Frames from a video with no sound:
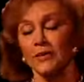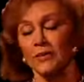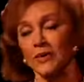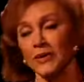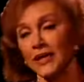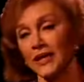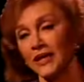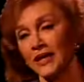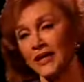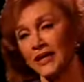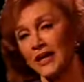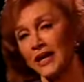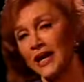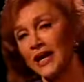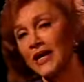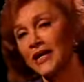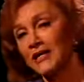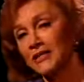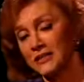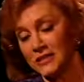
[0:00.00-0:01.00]
But
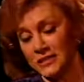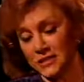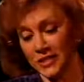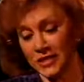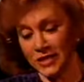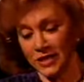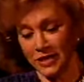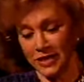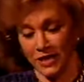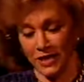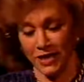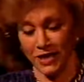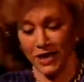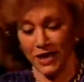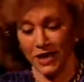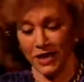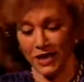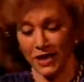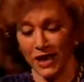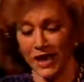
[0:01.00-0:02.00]
as
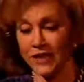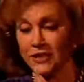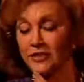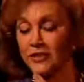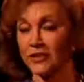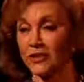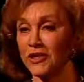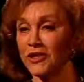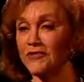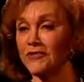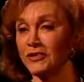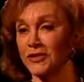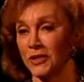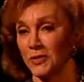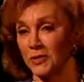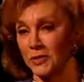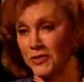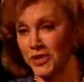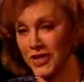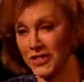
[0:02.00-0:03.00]
I like to live in the
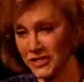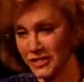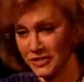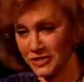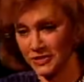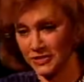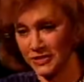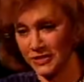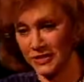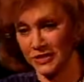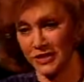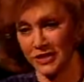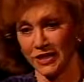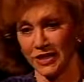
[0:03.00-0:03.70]
present,